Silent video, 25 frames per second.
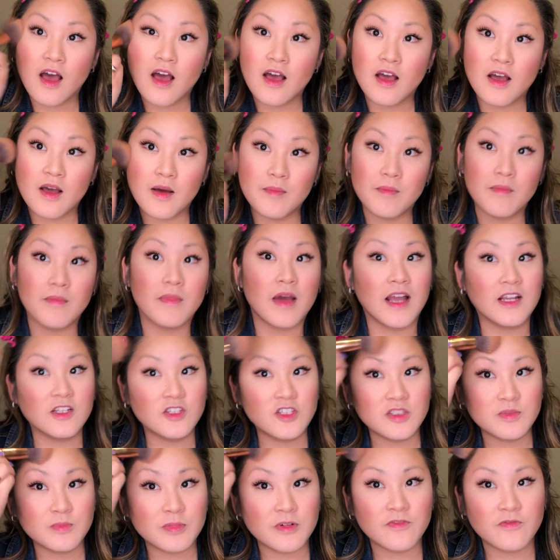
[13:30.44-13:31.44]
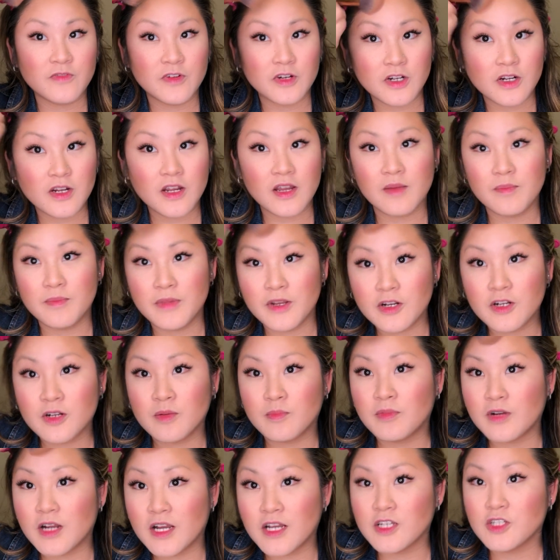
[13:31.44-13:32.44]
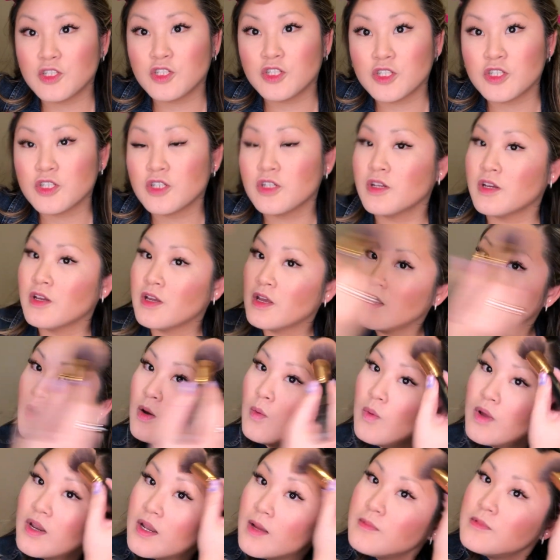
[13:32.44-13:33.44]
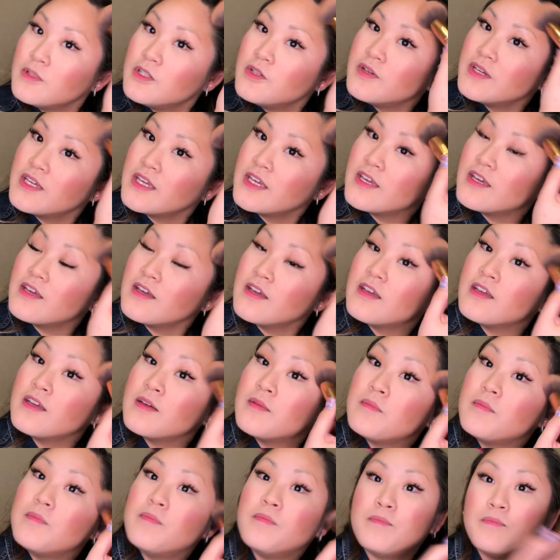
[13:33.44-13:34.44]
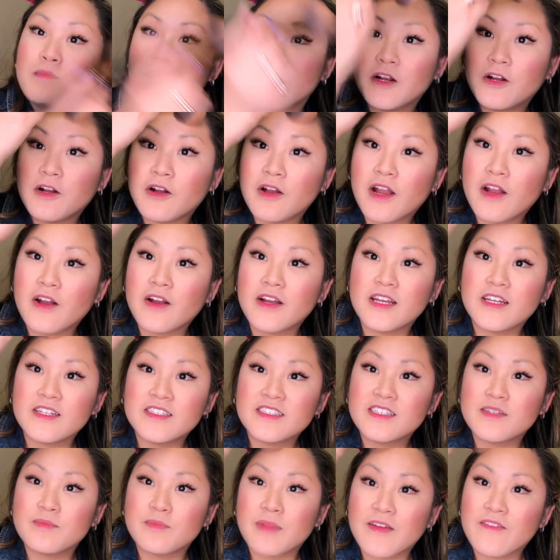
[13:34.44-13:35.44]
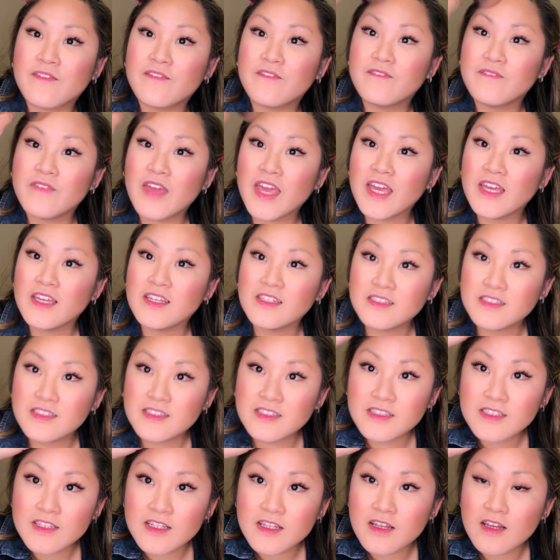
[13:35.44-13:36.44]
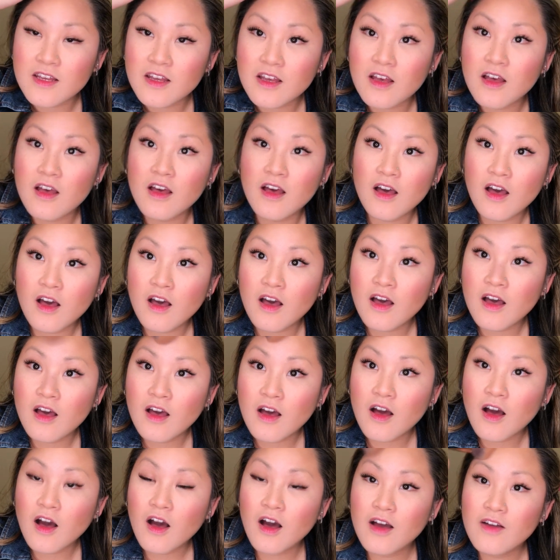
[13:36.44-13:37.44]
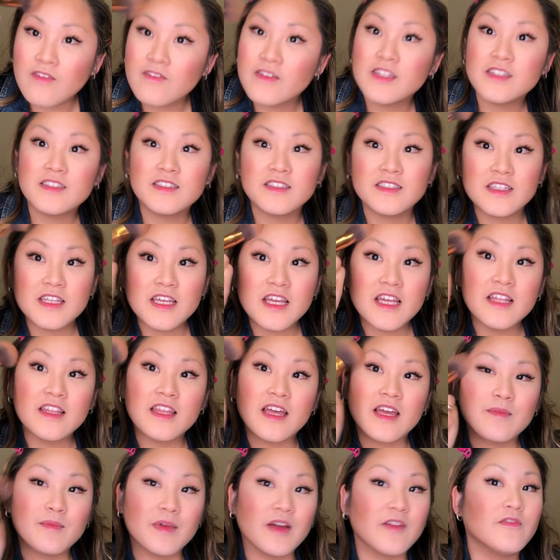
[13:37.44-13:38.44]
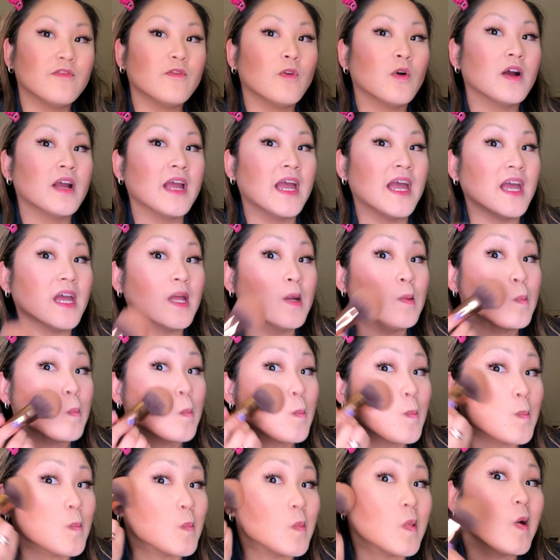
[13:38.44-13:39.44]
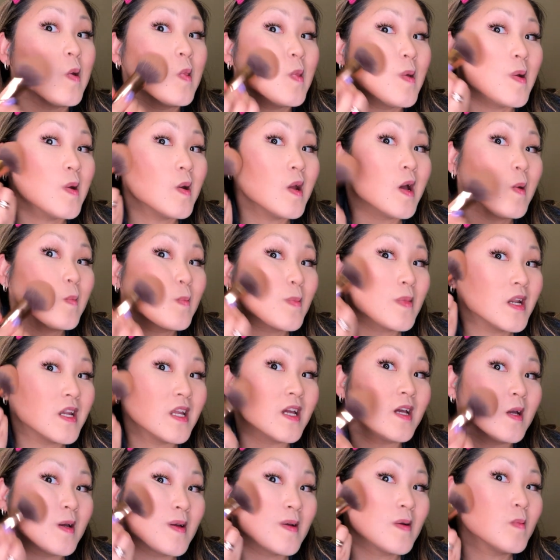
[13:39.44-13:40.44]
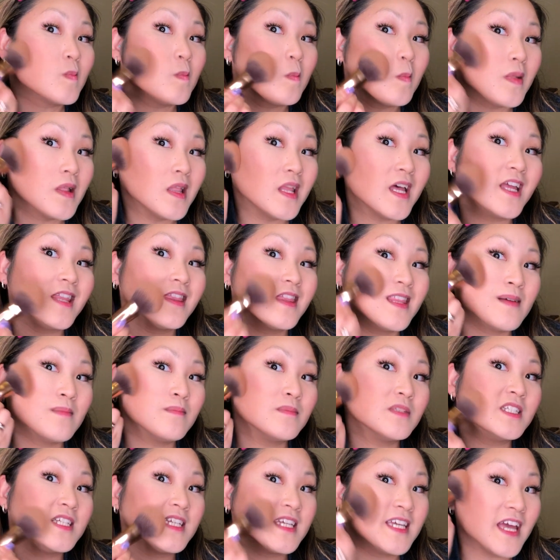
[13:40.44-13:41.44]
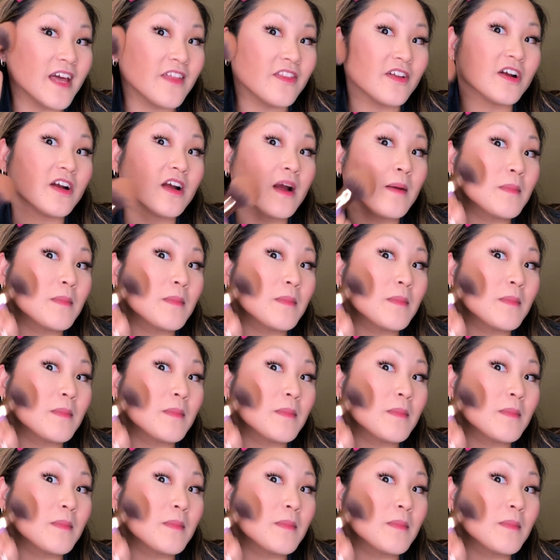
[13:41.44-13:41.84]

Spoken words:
I just prefer a bigger brush when I'm doing bigger areas of my face, obviously like my forehead, and then I'm gonna blend them together.